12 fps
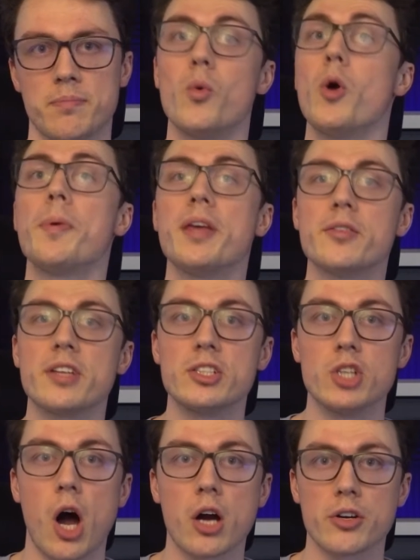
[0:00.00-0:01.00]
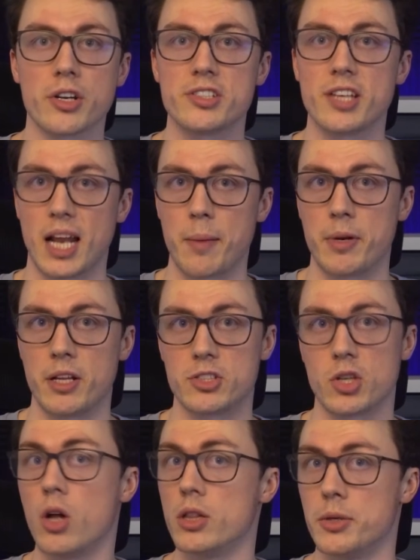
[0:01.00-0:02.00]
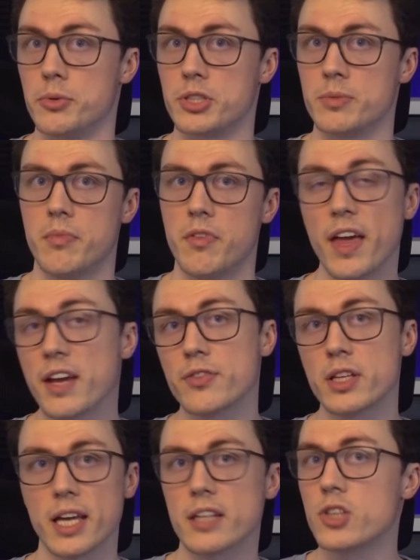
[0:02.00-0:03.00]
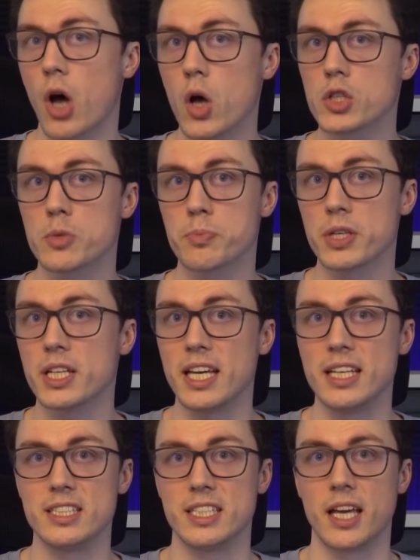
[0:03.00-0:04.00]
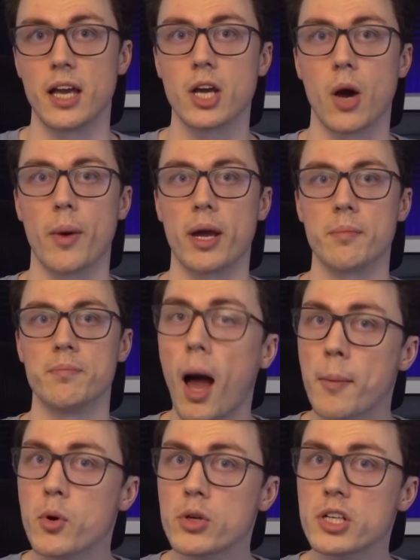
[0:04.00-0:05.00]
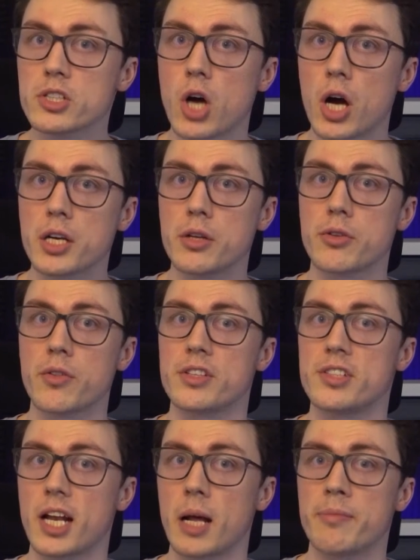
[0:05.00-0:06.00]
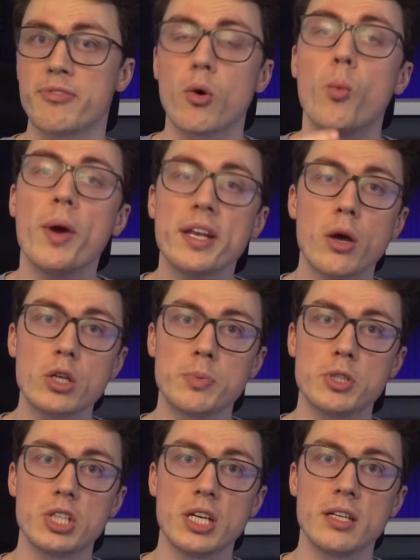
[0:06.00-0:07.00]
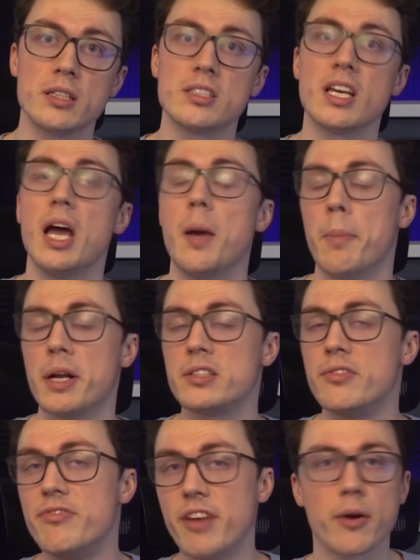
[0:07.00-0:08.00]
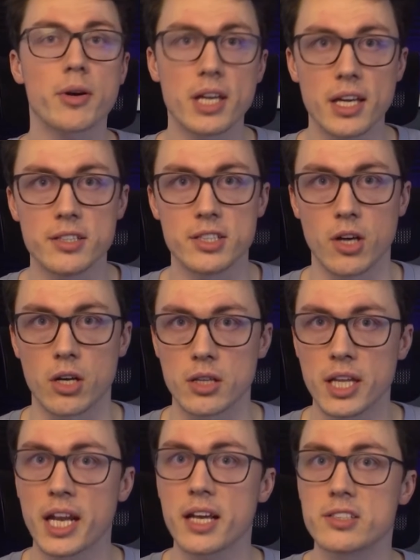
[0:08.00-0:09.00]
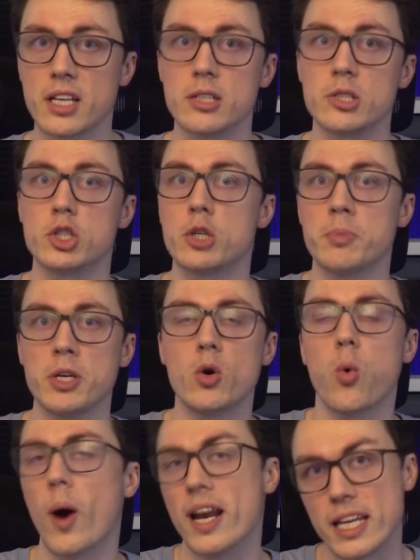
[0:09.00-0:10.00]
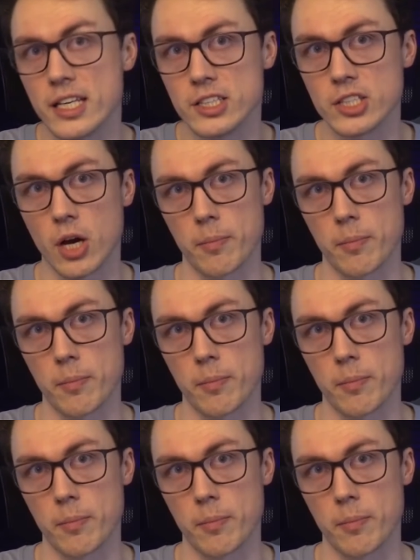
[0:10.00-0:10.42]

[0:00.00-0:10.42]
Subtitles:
We'll be using Docker to set up and install Lute. Thankfully, it's also pretty easy to get going. I'm going to talk you through the setup for Windows machines, but it's very easy on Linux and should be quite easy on